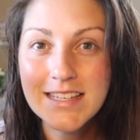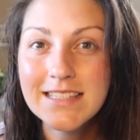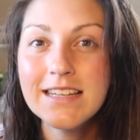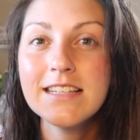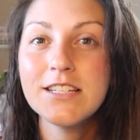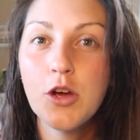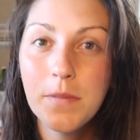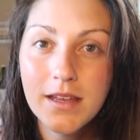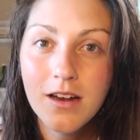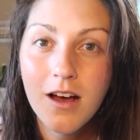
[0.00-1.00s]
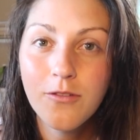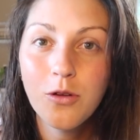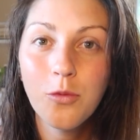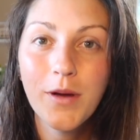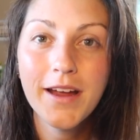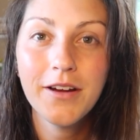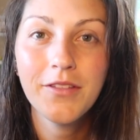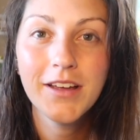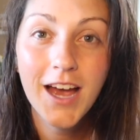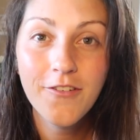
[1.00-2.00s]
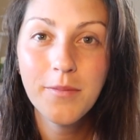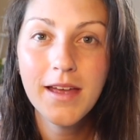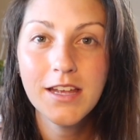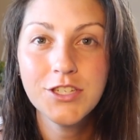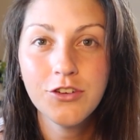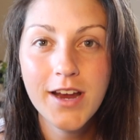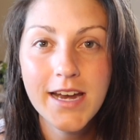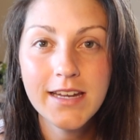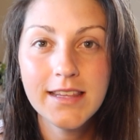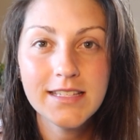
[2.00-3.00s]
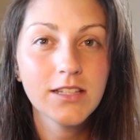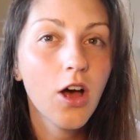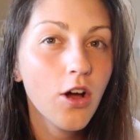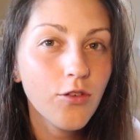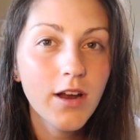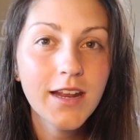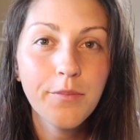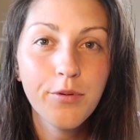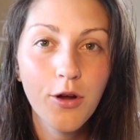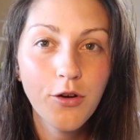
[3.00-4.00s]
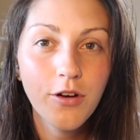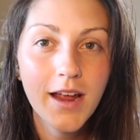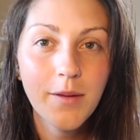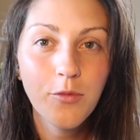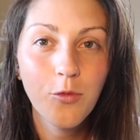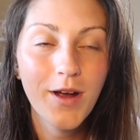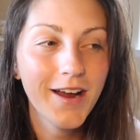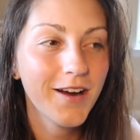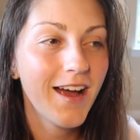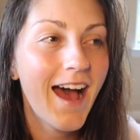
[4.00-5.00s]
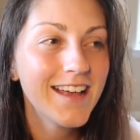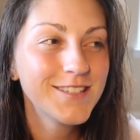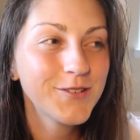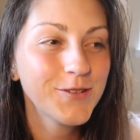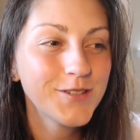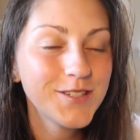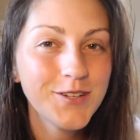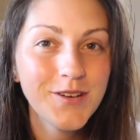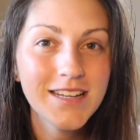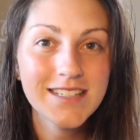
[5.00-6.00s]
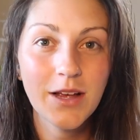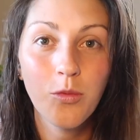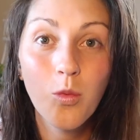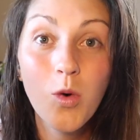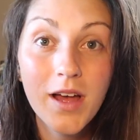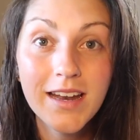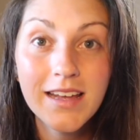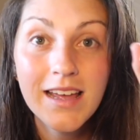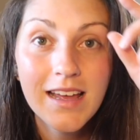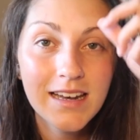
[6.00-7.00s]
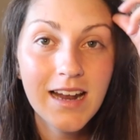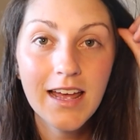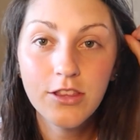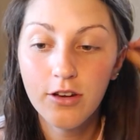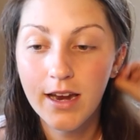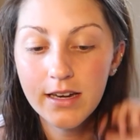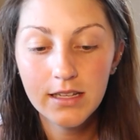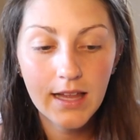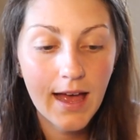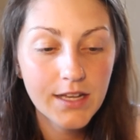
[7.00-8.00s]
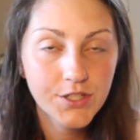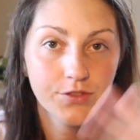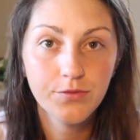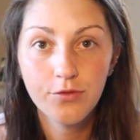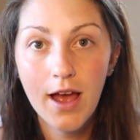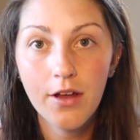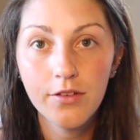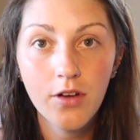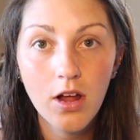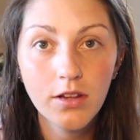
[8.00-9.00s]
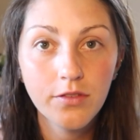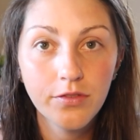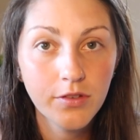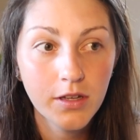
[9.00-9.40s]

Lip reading: This is a dystopian novel where the government has created this long-running program where high school students, like one ninth grade class out of all of,